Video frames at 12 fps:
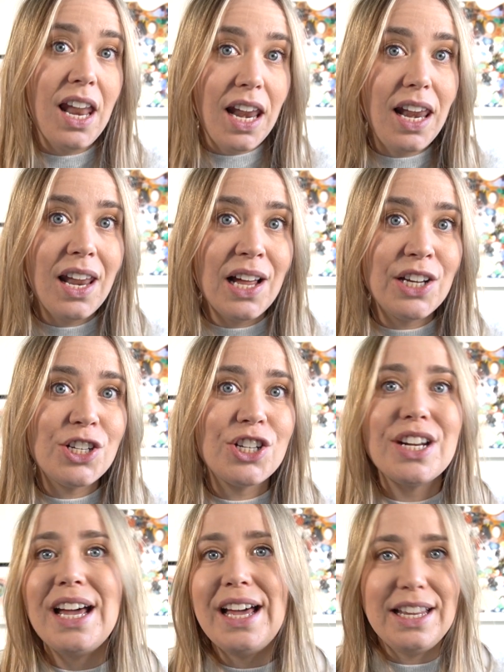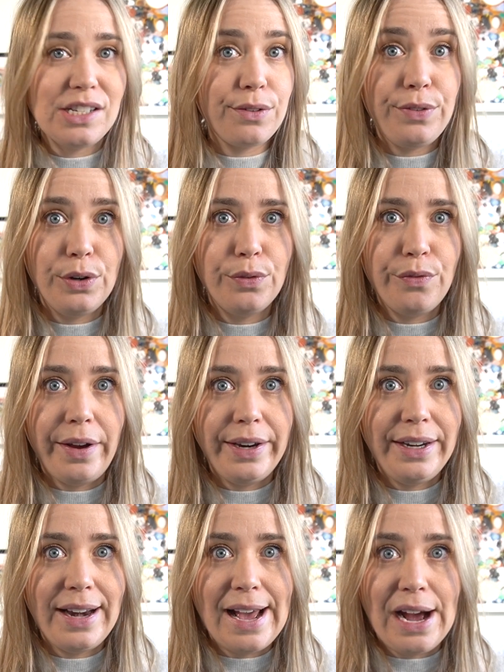lunch and feel
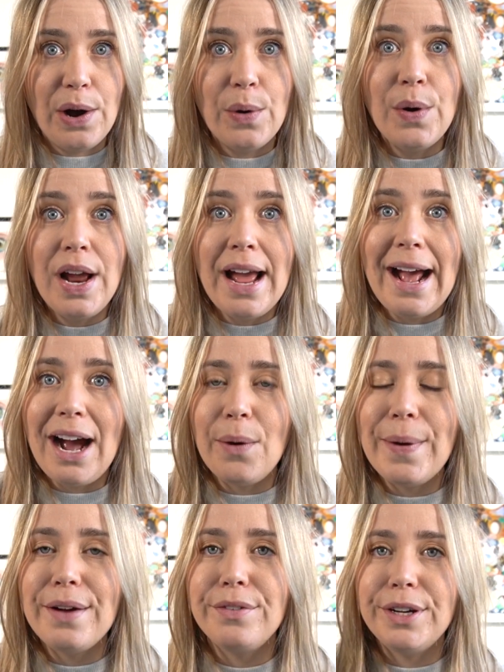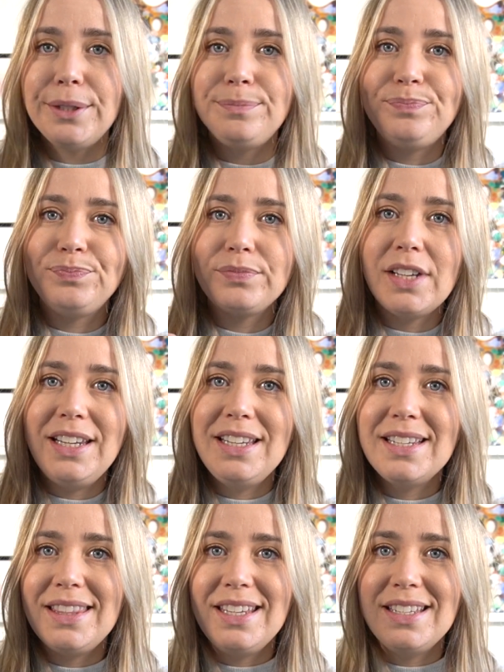fine now. However, I
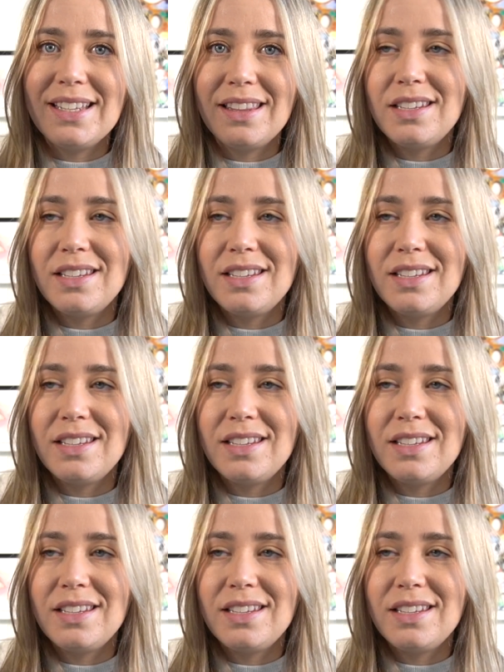needed these at the